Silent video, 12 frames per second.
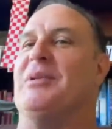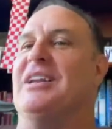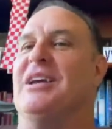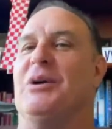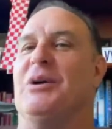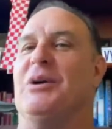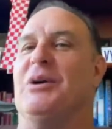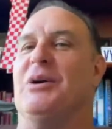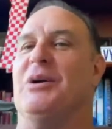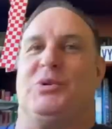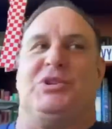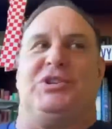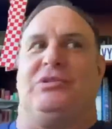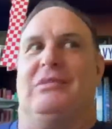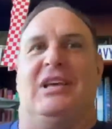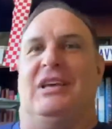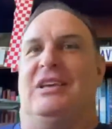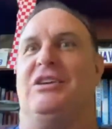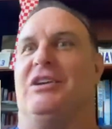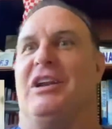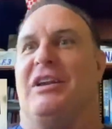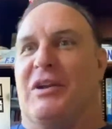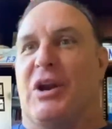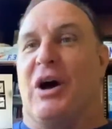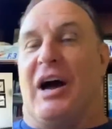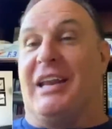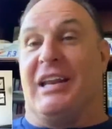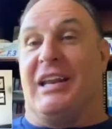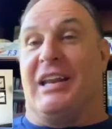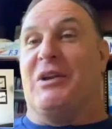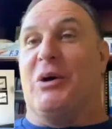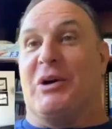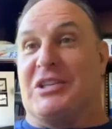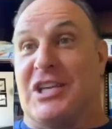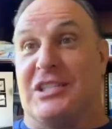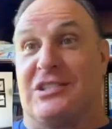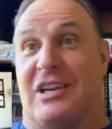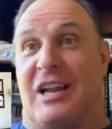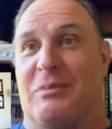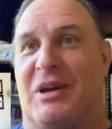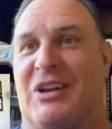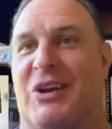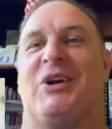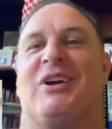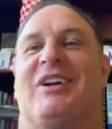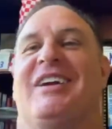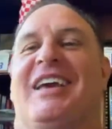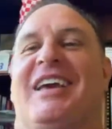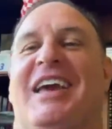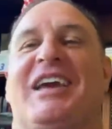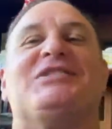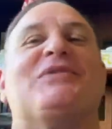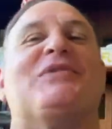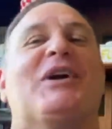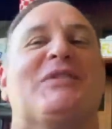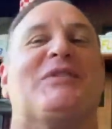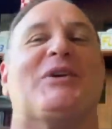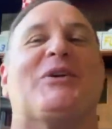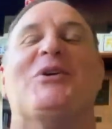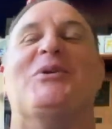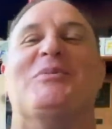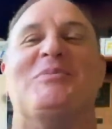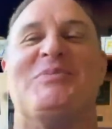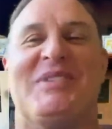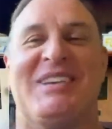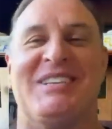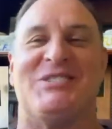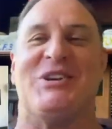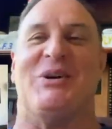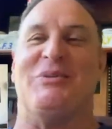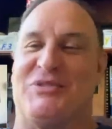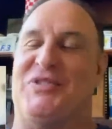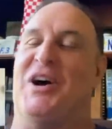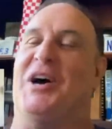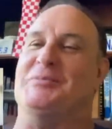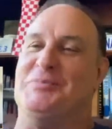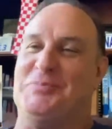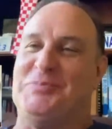I mean, with the Welsh, which you didn't even know, I didn't even know existed. I mean, you know, it's a very different group. So it was fun.